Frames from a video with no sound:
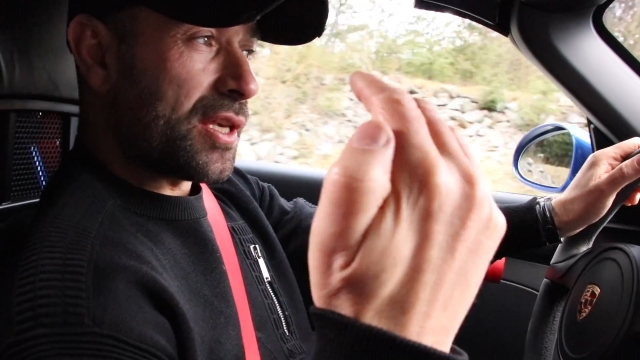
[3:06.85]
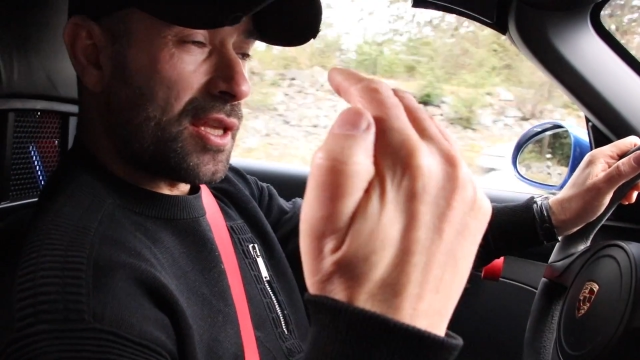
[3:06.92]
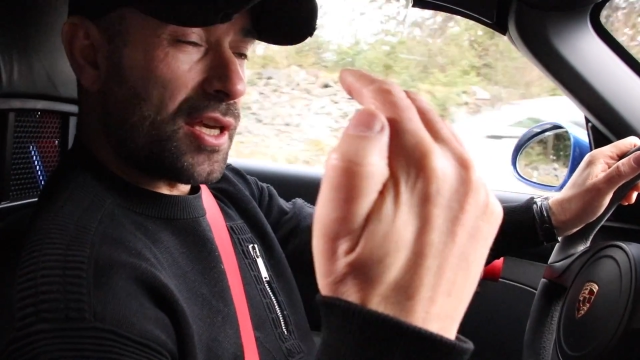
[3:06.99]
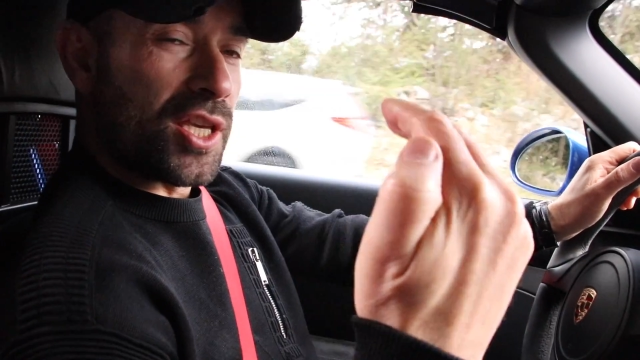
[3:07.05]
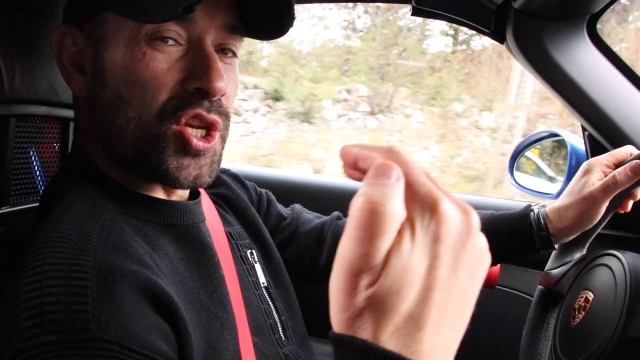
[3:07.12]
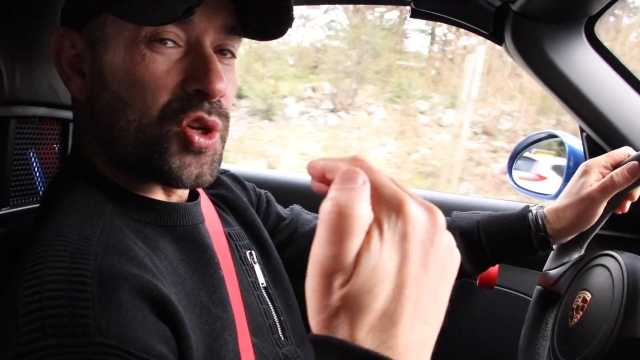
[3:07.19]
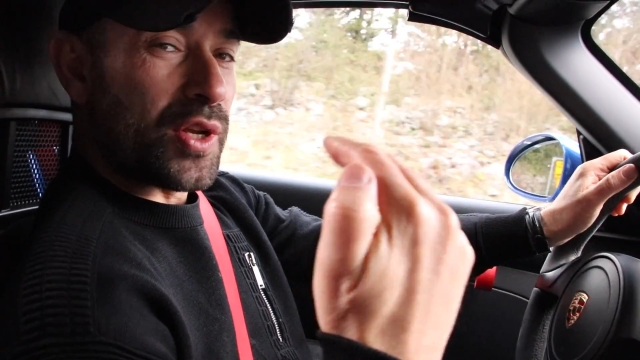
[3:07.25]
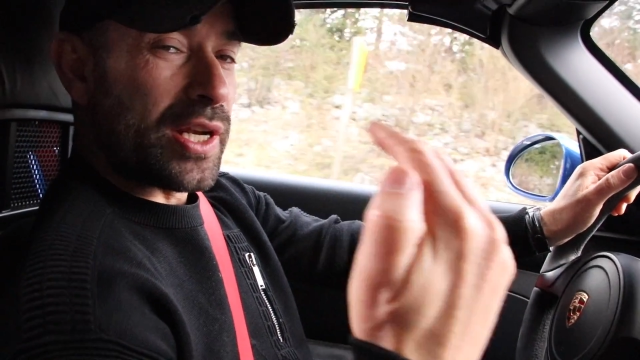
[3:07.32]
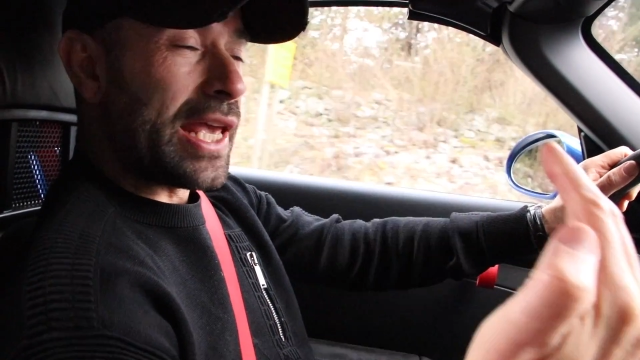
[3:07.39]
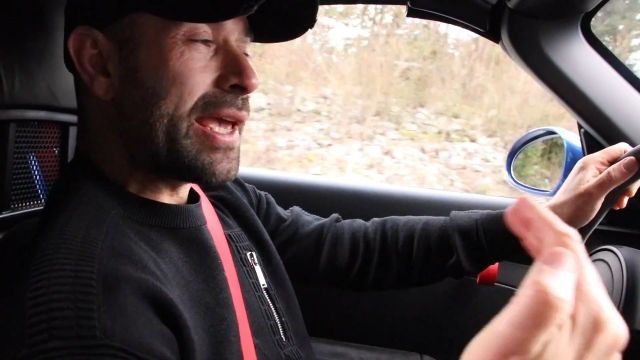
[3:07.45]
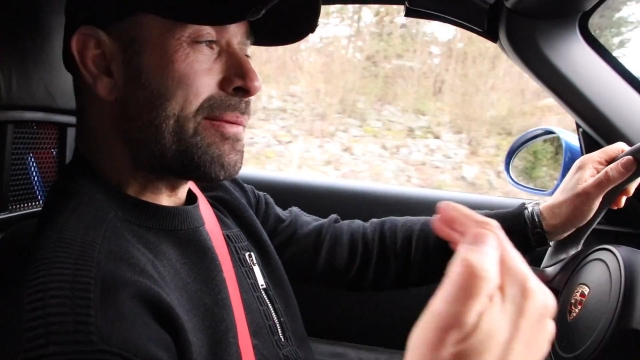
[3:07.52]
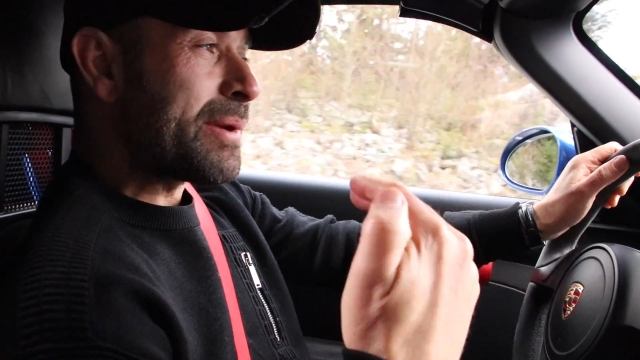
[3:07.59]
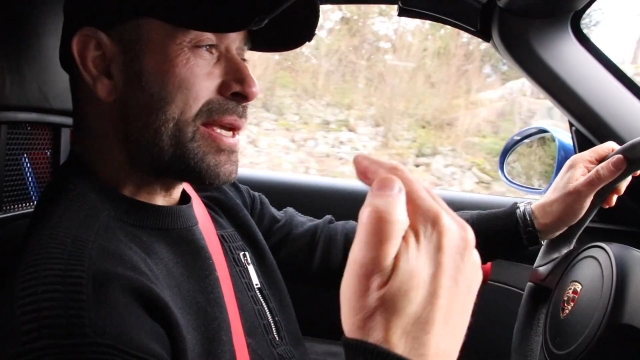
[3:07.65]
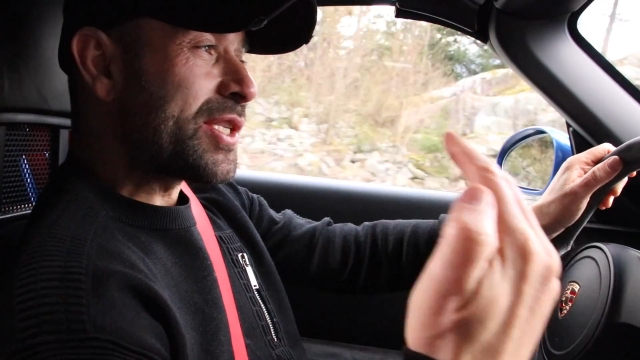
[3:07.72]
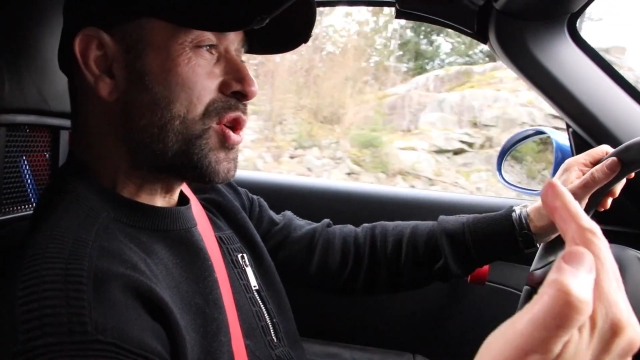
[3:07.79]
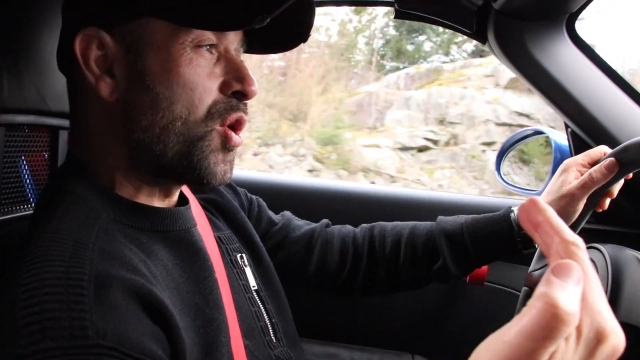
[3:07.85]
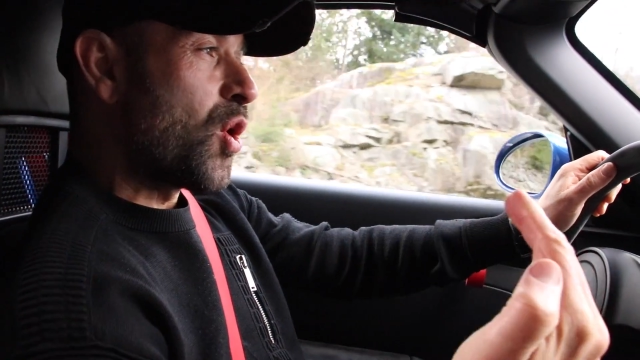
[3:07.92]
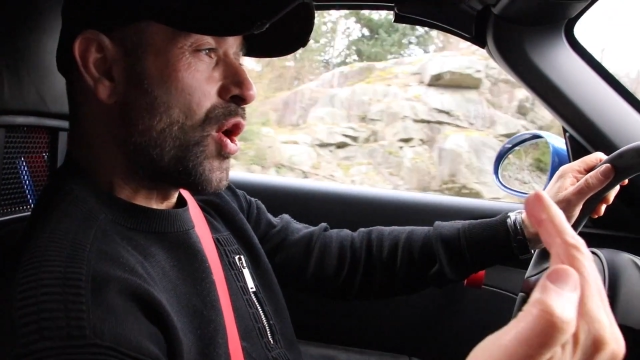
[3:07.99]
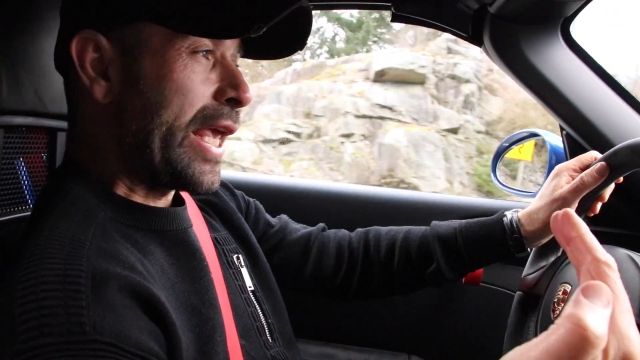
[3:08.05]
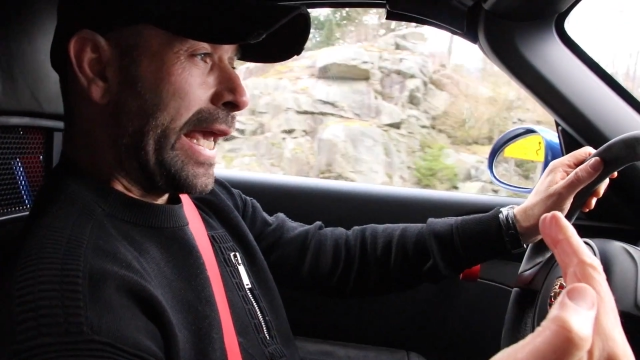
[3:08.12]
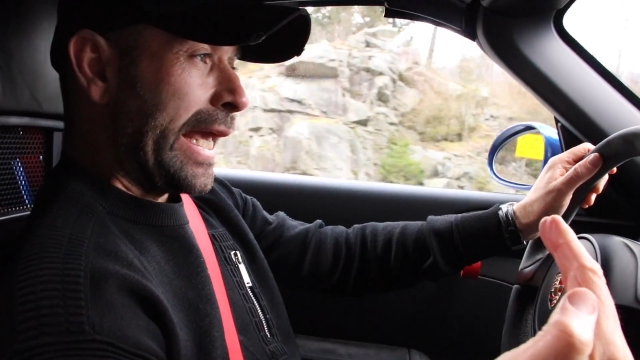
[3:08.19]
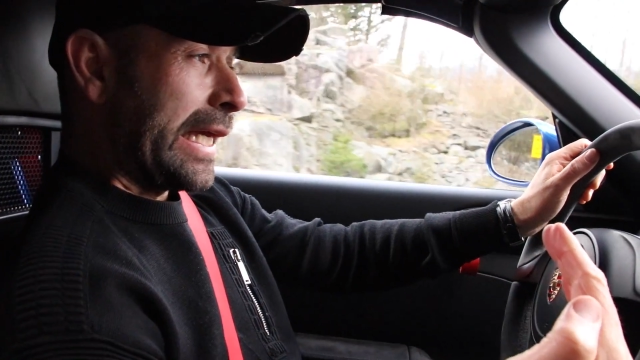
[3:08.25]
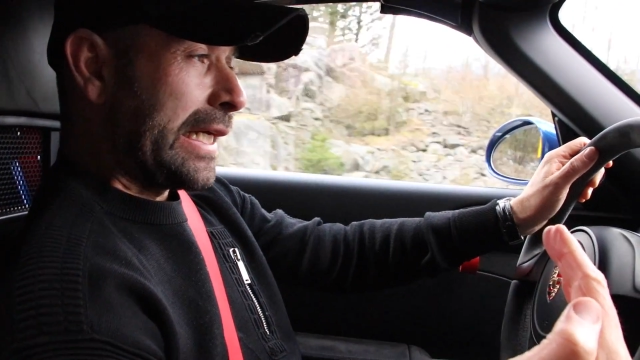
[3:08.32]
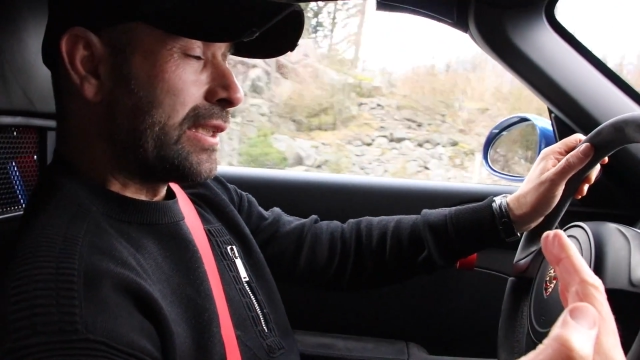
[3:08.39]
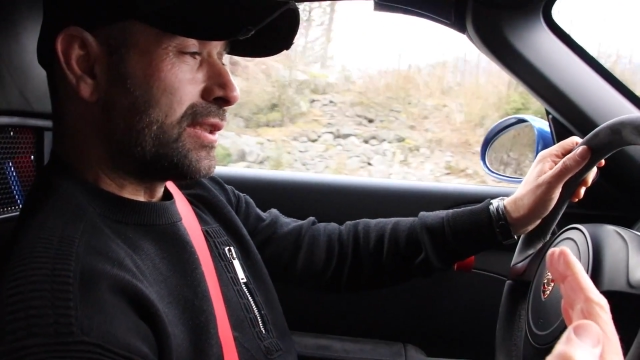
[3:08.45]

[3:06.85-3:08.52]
that you can hear me talking.